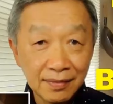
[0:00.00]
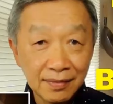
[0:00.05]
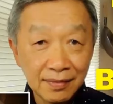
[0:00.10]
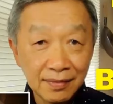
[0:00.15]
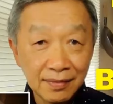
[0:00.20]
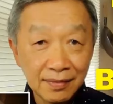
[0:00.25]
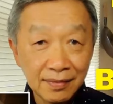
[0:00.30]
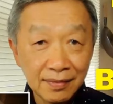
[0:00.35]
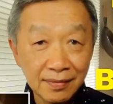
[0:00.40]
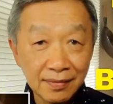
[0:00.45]

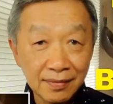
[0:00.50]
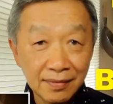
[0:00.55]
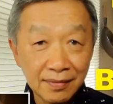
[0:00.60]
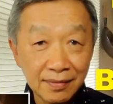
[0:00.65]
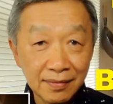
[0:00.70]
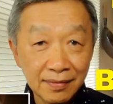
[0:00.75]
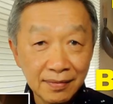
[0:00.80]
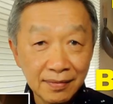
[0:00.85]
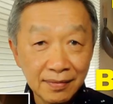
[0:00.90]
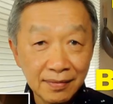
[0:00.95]
review
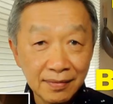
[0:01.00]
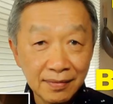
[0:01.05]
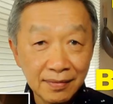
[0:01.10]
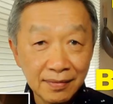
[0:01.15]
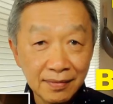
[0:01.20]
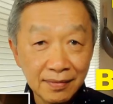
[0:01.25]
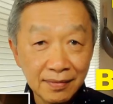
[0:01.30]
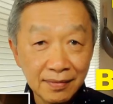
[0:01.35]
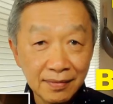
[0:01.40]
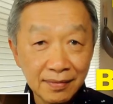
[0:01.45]
of a
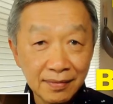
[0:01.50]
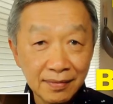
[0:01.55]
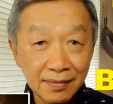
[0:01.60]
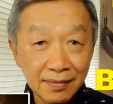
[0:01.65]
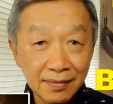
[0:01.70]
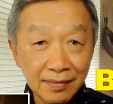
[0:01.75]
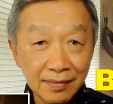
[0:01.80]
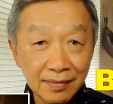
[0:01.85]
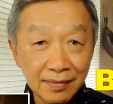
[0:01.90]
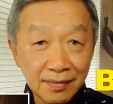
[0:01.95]
Bruntmor
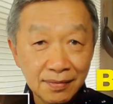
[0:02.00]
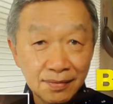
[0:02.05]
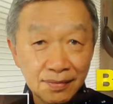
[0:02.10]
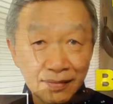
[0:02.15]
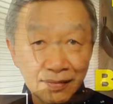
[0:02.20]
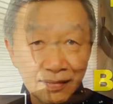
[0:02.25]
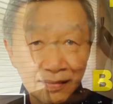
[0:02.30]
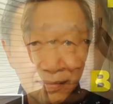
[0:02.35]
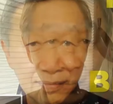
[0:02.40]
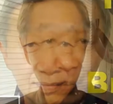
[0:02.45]
cast
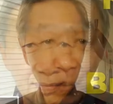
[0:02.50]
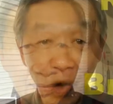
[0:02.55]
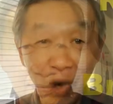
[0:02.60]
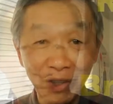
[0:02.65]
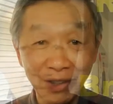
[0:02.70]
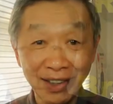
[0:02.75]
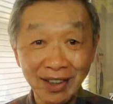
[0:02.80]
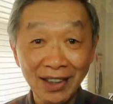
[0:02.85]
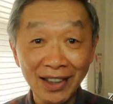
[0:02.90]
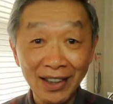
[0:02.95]
iron
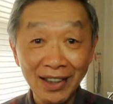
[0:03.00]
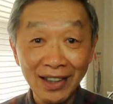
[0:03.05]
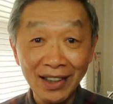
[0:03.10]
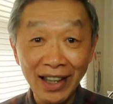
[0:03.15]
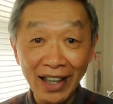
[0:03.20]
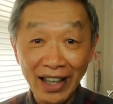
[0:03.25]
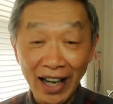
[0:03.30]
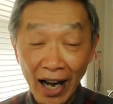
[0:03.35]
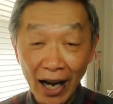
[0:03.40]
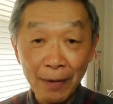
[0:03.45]
wok,
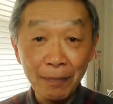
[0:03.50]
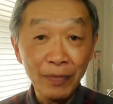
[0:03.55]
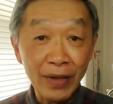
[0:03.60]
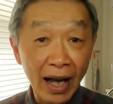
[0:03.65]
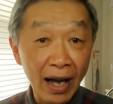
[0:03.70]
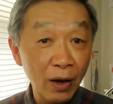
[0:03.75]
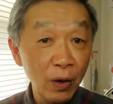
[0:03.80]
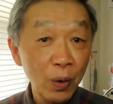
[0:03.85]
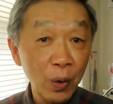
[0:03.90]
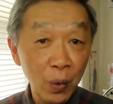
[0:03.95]
and I'm
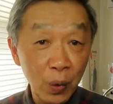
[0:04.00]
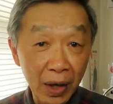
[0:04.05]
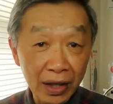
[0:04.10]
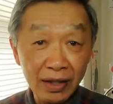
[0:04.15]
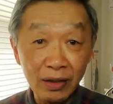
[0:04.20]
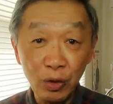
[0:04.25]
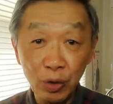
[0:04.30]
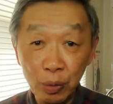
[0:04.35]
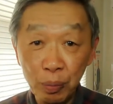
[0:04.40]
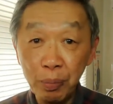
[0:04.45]
now ready
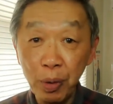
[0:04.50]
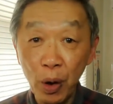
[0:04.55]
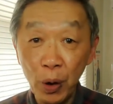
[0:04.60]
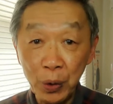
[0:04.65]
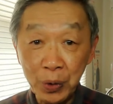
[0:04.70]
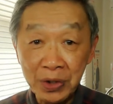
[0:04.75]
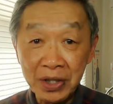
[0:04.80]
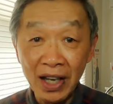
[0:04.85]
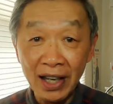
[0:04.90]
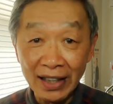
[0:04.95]
to
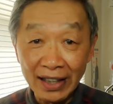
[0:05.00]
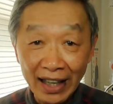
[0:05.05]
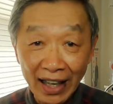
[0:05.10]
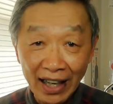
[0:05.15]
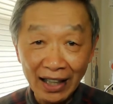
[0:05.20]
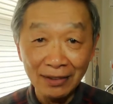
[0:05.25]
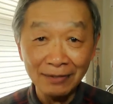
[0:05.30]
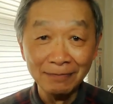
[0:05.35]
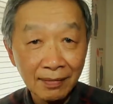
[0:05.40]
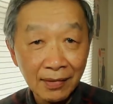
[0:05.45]
post
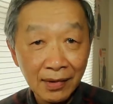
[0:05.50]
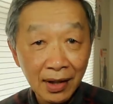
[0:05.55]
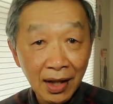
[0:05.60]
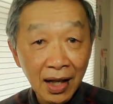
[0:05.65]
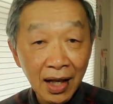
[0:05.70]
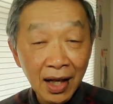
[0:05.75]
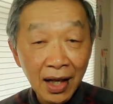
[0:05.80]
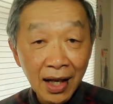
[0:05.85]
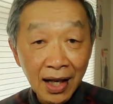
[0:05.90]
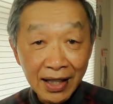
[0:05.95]
again.
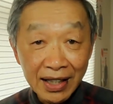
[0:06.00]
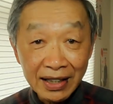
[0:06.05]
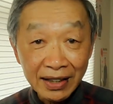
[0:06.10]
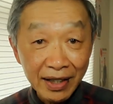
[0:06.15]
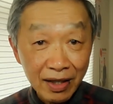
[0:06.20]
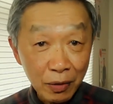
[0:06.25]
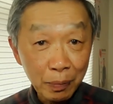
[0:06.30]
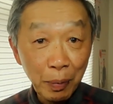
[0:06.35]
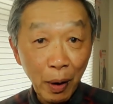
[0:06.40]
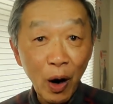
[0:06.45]
Uh, in
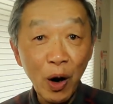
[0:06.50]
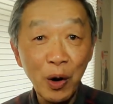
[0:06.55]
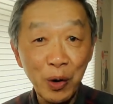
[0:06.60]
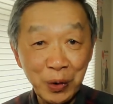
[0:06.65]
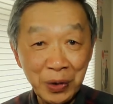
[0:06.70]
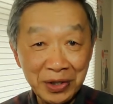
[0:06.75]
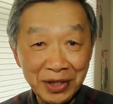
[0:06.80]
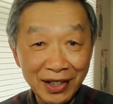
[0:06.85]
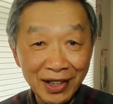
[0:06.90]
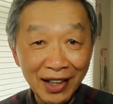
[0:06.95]
this
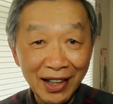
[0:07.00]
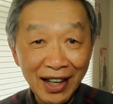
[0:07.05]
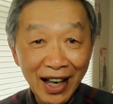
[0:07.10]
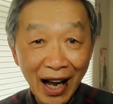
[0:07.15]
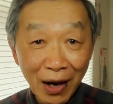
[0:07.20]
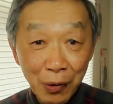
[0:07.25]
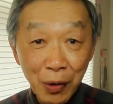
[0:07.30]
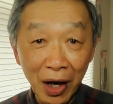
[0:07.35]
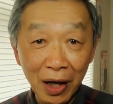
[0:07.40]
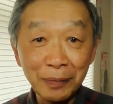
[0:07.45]
post,
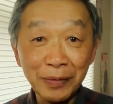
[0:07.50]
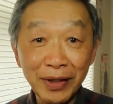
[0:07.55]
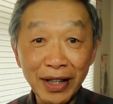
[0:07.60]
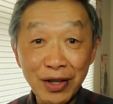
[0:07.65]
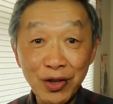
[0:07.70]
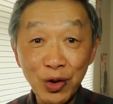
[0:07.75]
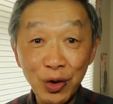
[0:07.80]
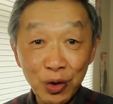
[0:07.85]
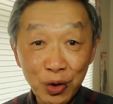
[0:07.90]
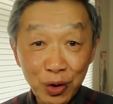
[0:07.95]
I will
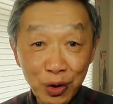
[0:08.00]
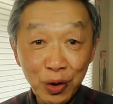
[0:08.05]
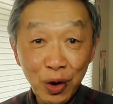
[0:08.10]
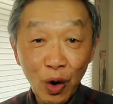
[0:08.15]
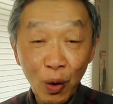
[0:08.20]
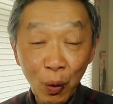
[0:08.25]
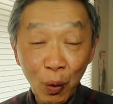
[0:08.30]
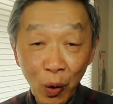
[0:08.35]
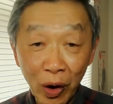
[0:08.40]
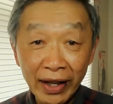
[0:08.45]
update you
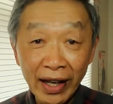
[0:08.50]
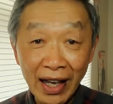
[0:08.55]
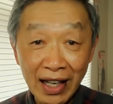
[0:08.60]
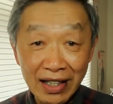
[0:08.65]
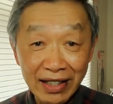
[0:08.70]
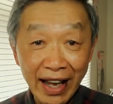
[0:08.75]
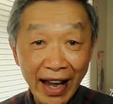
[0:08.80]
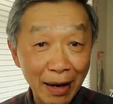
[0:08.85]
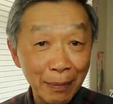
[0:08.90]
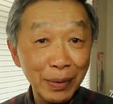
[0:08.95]
what
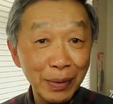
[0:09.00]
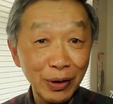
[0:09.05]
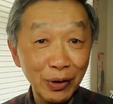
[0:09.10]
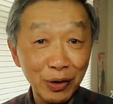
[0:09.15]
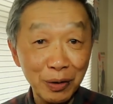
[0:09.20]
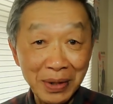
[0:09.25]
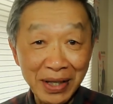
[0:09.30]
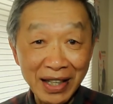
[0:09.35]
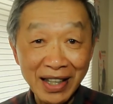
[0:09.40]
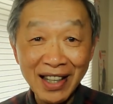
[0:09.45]
has happened
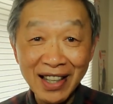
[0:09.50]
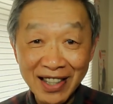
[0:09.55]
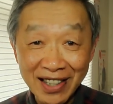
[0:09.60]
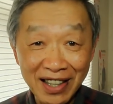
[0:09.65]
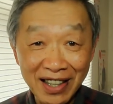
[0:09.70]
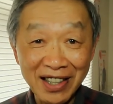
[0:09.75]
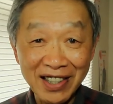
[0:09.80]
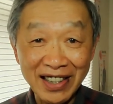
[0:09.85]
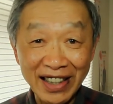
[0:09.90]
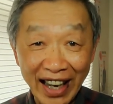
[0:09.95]
to me
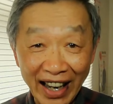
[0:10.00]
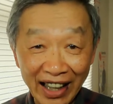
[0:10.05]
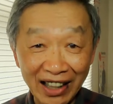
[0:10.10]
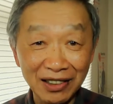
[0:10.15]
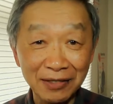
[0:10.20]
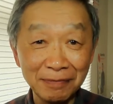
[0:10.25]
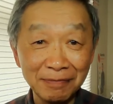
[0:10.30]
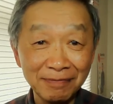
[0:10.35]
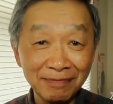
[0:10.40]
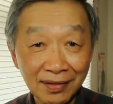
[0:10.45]
since
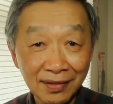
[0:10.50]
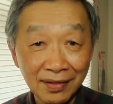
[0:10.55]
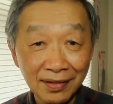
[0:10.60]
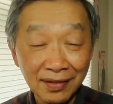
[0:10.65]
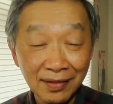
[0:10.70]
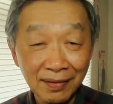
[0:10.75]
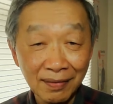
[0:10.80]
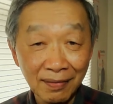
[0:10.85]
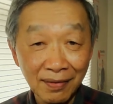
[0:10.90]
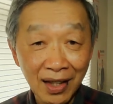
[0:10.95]
then.
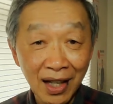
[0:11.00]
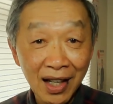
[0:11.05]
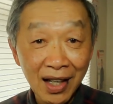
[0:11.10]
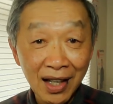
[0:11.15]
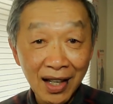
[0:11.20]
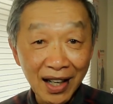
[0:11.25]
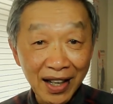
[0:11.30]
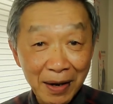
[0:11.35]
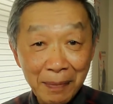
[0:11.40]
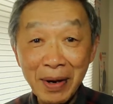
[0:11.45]

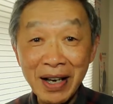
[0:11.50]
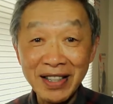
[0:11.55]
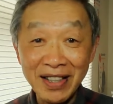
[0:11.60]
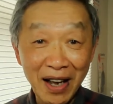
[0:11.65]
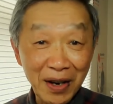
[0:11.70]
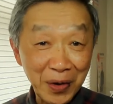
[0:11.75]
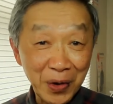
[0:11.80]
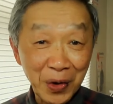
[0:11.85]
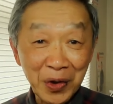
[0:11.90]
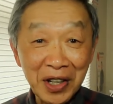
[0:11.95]
Uh, it may
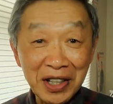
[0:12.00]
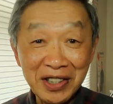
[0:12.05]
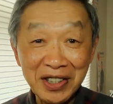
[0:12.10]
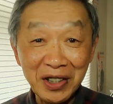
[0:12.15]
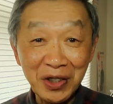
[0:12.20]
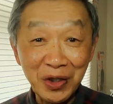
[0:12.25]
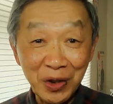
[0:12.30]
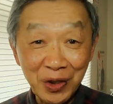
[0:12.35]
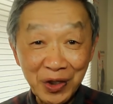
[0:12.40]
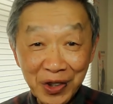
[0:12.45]
sound
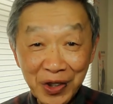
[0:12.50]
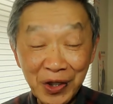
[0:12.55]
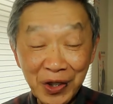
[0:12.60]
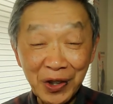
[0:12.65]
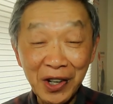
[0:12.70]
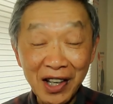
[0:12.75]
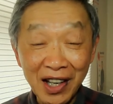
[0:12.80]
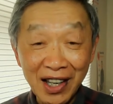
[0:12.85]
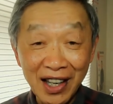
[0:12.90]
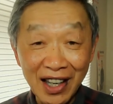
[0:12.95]
crazy to
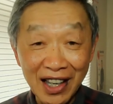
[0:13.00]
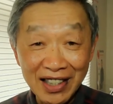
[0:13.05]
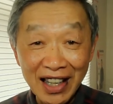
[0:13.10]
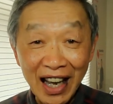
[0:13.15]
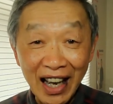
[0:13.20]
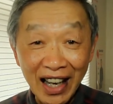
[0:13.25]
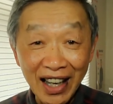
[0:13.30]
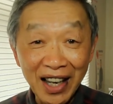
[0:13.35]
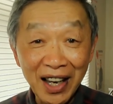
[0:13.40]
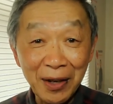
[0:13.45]
you as
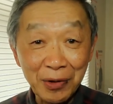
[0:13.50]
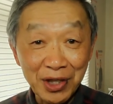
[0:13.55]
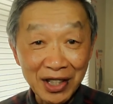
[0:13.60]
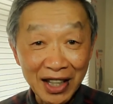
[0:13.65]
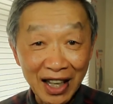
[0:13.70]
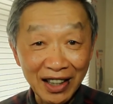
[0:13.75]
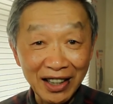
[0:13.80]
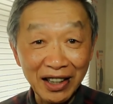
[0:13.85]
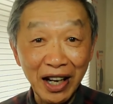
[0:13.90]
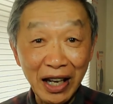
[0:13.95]
I have
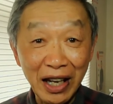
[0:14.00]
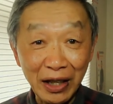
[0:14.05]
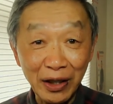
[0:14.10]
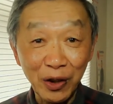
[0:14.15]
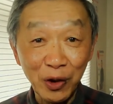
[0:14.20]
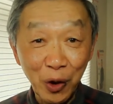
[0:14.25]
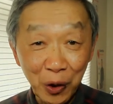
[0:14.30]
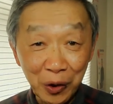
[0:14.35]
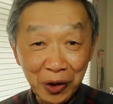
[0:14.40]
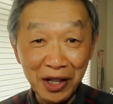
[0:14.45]
started a
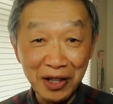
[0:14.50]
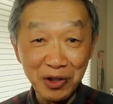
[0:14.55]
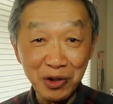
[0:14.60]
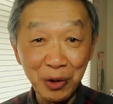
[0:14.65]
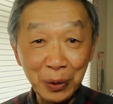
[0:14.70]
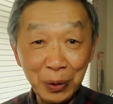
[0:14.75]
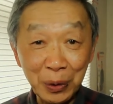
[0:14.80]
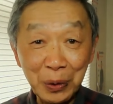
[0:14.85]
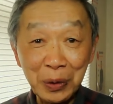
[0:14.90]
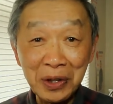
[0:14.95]
cooking
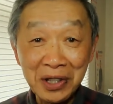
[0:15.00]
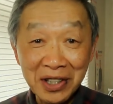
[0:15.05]
school